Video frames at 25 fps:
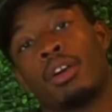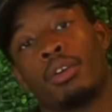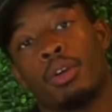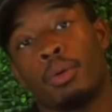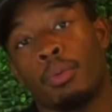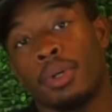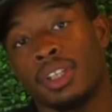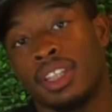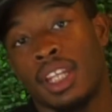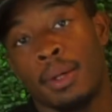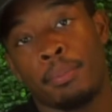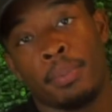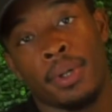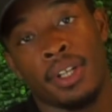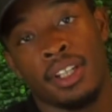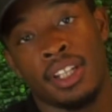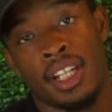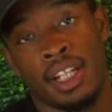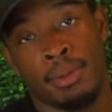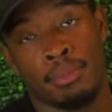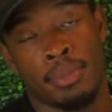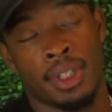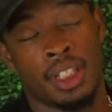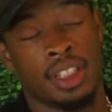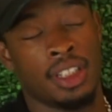don't know what they put
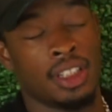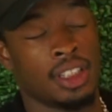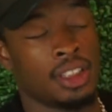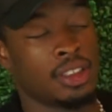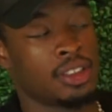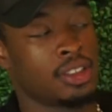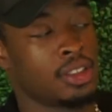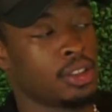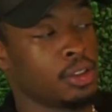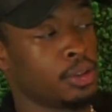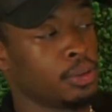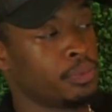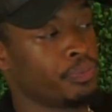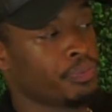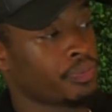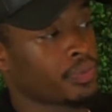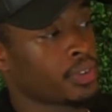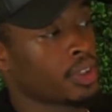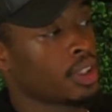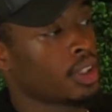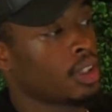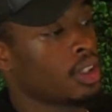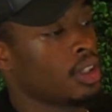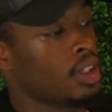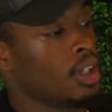their money into.
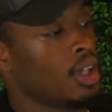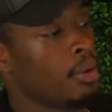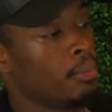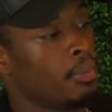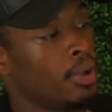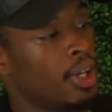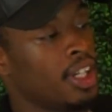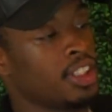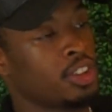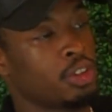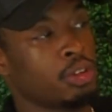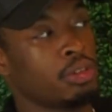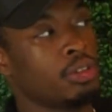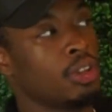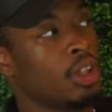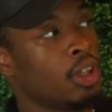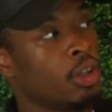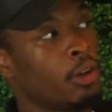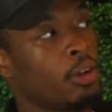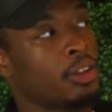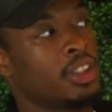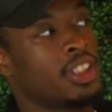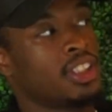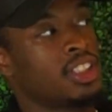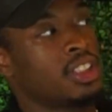But as you
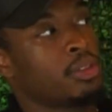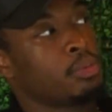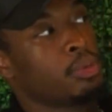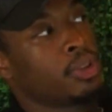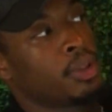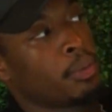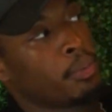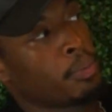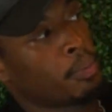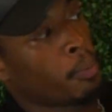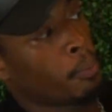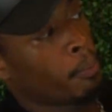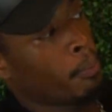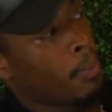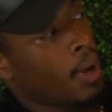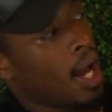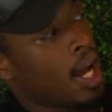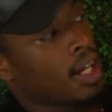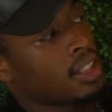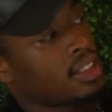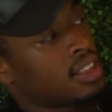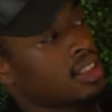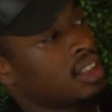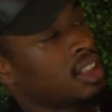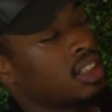know, this is what the
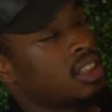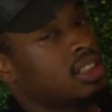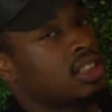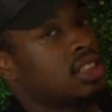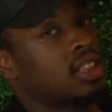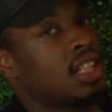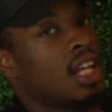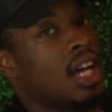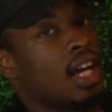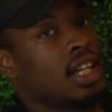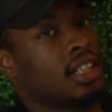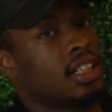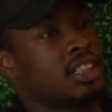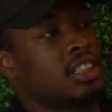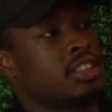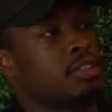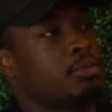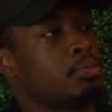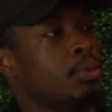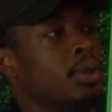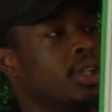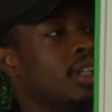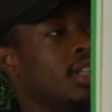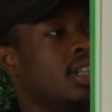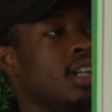box looks like. This
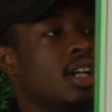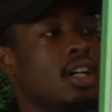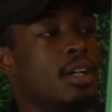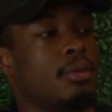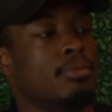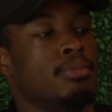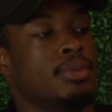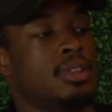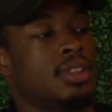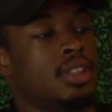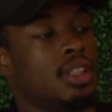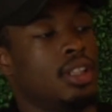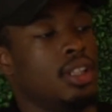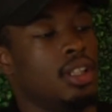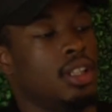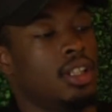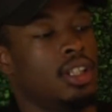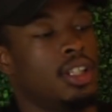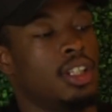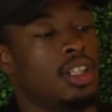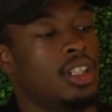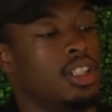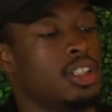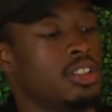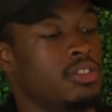is what it comes
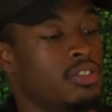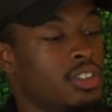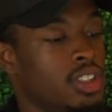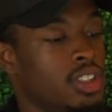in.